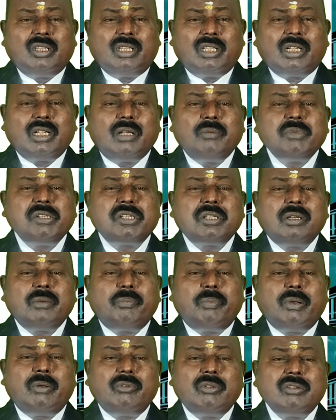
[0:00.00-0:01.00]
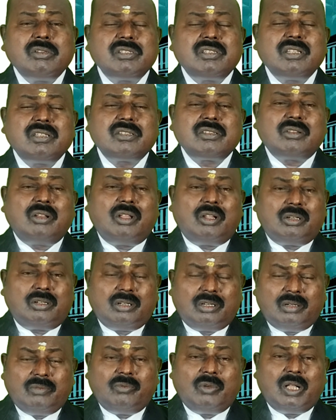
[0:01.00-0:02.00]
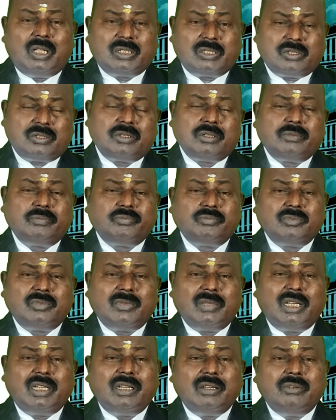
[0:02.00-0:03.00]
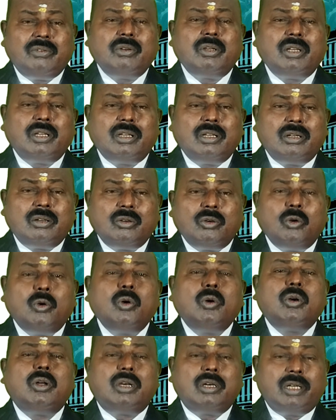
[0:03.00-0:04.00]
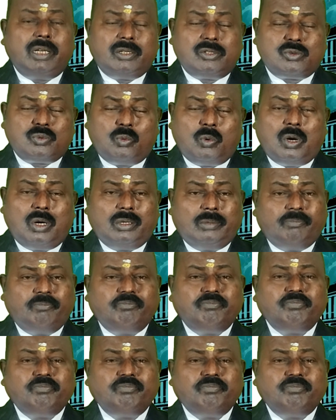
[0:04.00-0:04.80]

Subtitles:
The commission powers is lot and vast, and it will go on its own.